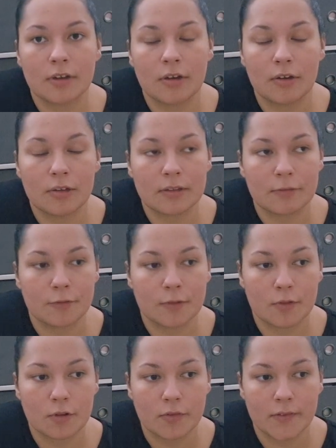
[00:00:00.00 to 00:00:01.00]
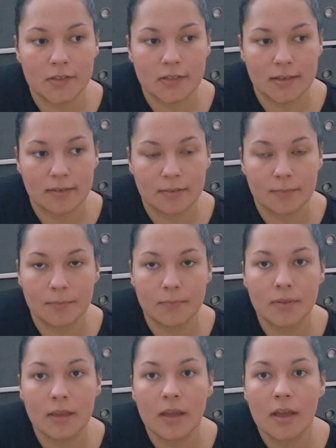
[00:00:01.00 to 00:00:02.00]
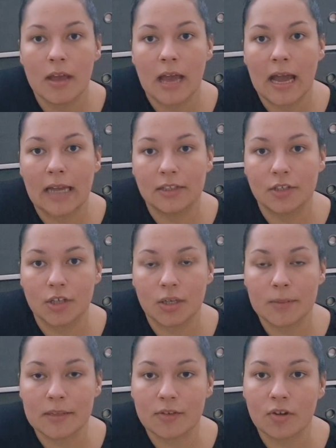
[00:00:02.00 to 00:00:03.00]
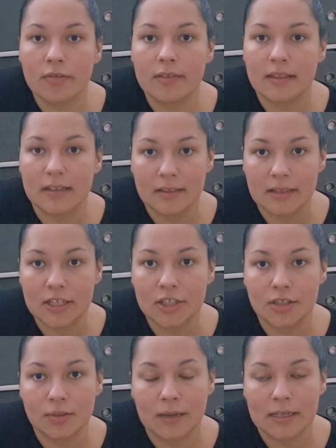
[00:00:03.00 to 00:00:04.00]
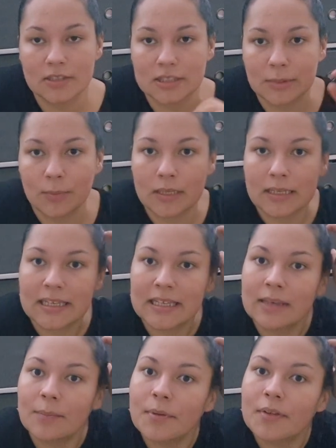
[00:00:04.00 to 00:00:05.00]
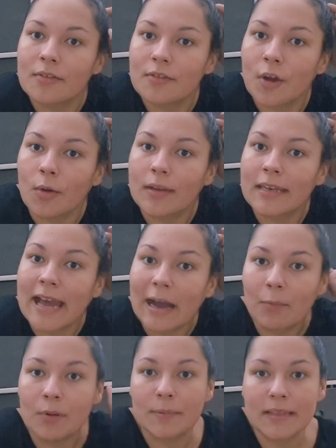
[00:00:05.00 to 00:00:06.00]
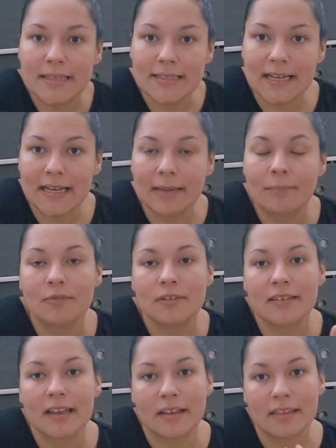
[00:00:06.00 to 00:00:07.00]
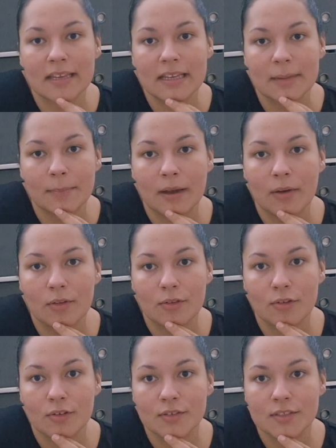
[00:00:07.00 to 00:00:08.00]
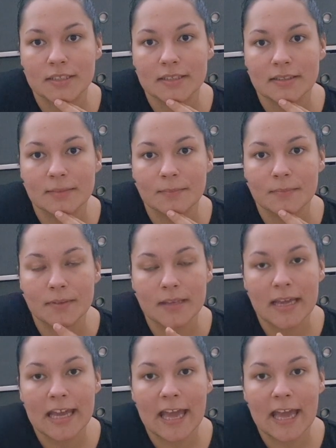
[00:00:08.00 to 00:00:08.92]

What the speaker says: all different storage systems, and you're going to be storing things that you don't actually want to keep. So now would be the time to start thinking about storage systems.